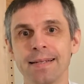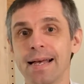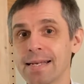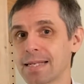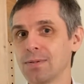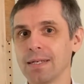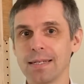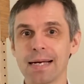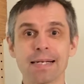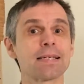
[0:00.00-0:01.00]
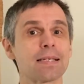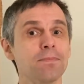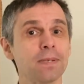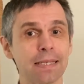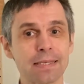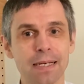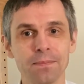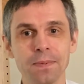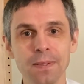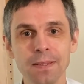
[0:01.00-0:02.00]
As our last simple
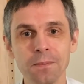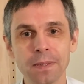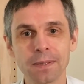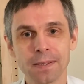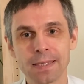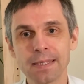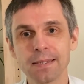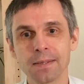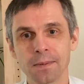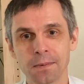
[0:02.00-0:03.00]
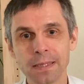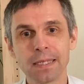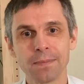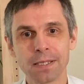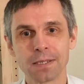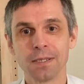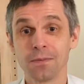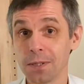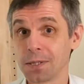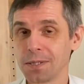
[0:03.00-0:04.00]
example, we consider the 3-dimensional
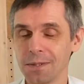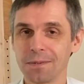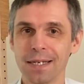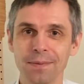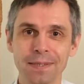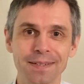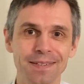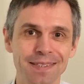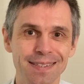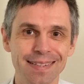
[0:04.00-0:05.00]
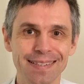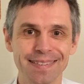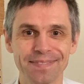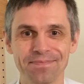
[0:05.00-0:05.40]
version of the harmonic oscillator.